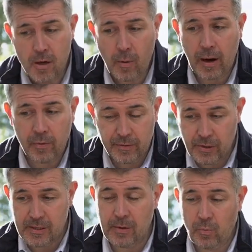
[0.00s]
Joanna, we've
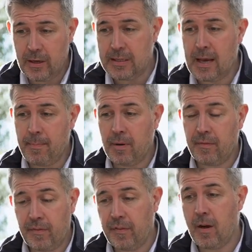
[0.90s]
just seen one example
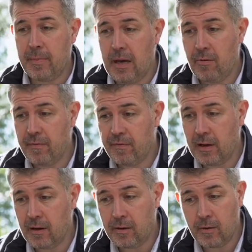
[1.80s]
of a firm here in
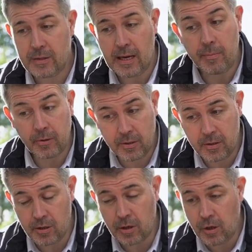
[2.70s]
Finland that was able
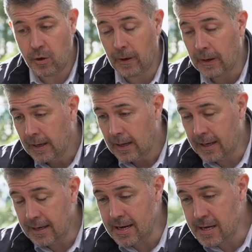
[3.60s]
to secure
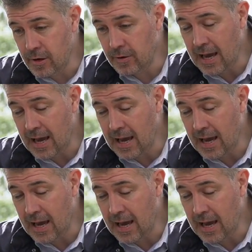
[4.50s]
an EU